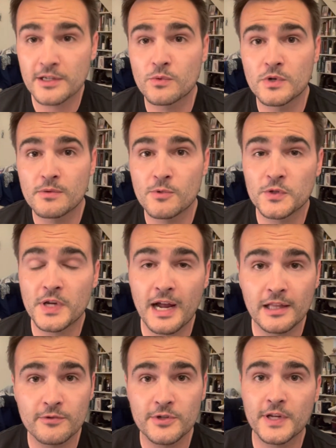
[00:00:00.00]
one of the most
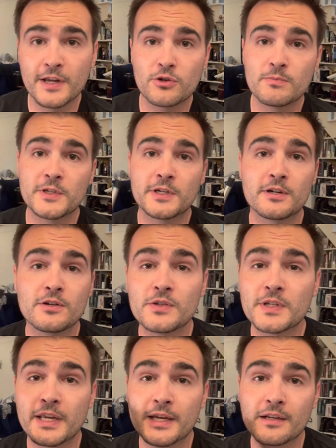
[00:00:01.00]
highly recycled materials,
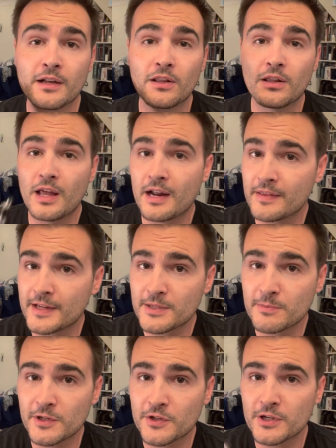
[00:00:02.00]
and a lot of that's
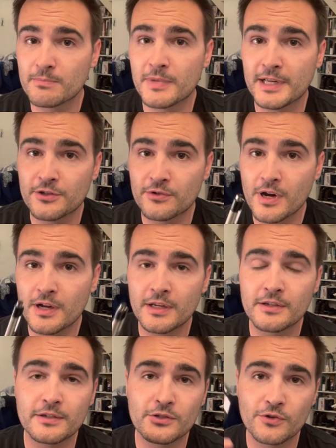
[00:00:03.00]
being shipped by truck,
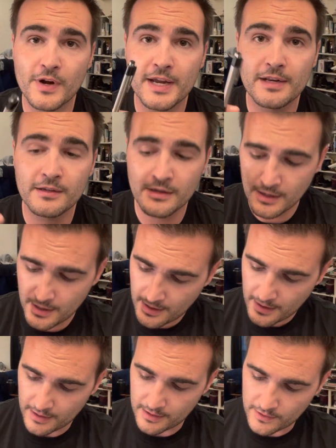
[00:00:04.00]
train,
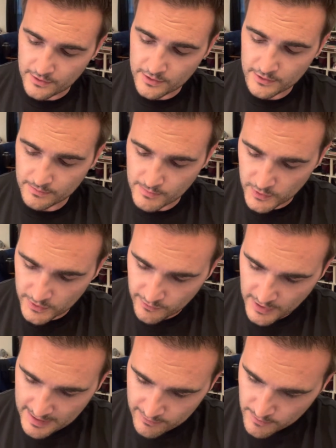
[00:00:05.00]
and other modes of
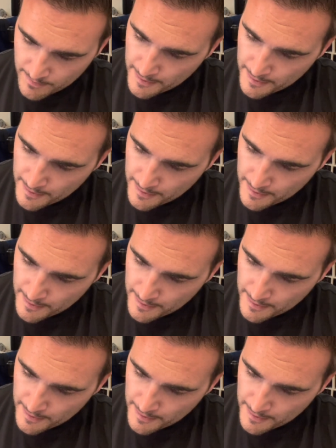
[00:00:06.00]
travel.